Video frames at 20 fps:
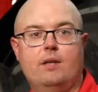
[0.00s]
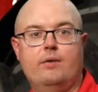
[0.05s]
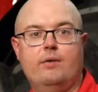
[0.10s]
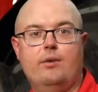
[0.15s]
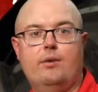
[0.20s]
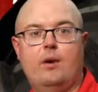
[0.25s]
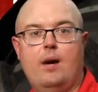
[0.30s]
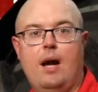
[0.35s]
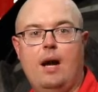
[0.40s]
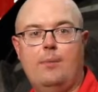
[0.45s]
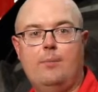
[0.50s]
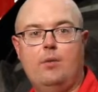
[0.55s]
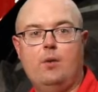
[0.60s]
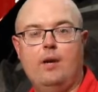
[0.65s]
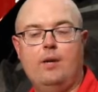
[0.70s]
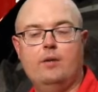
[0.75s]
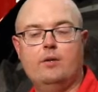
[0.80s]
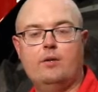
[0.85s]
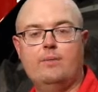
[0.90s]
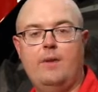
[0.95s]
either your
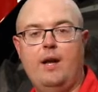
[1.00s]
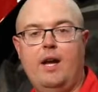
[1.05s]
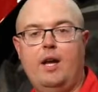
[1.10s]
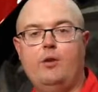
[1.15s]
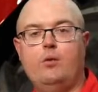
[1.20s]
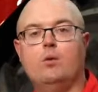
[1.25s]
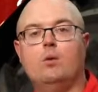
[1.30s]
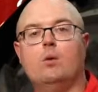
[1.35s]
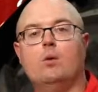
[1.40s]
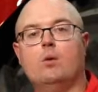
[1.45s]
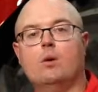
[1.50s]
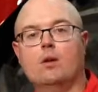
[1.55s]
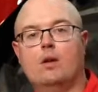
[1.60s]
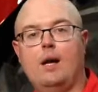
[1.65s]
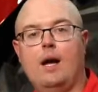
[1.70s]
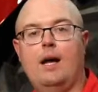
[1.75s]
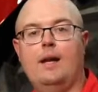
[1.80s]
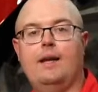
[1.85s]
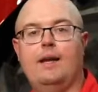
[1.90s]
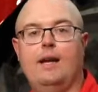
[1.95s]
operator's manual or
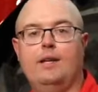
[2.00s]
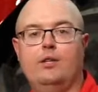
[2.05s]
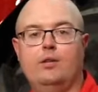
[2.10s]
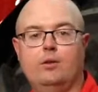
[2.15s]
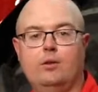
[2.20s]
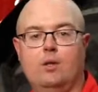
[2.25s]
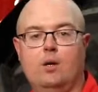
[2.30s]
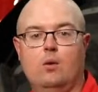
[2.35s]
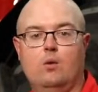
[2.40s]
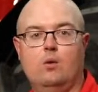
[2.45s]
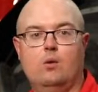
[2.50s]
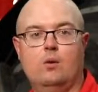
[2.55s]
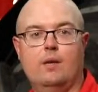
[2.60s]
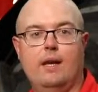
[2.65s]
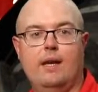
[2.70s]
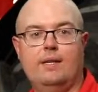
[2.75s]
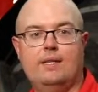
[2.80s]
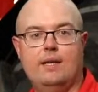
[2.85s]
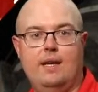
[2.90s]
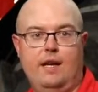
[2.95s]
contact your local
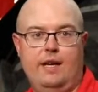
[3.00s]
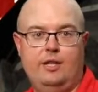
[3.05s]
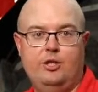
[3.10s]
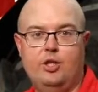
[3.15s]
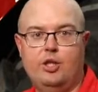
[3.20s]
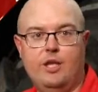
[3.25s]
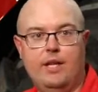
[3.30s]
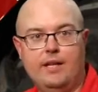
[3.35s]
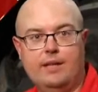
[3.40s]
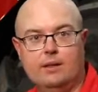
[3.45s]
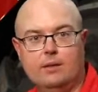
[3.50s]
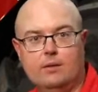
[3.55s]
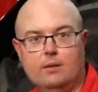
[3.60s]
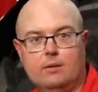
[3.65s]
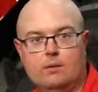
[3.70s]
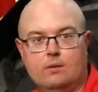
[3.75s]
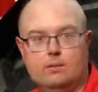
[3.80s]
Case IH dealer.